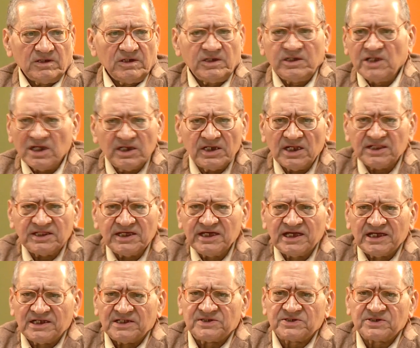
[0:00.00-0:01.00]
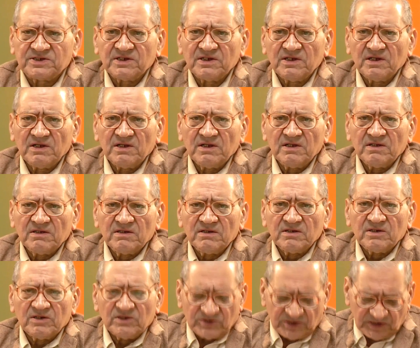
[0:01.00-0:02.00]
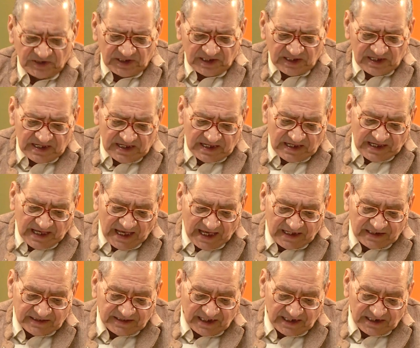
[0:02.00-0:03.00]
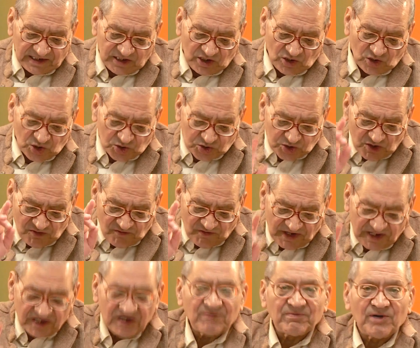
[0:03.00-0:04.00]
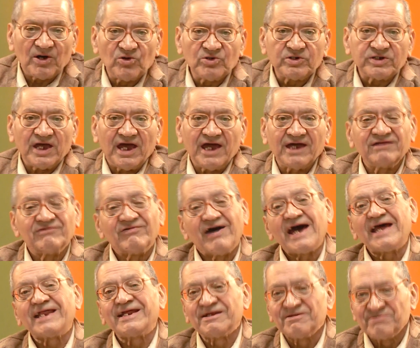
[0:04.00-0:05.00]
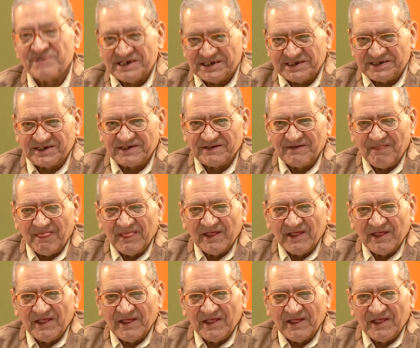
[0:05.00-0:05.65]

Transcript: Nothing else. You see? And then they also worry about environment.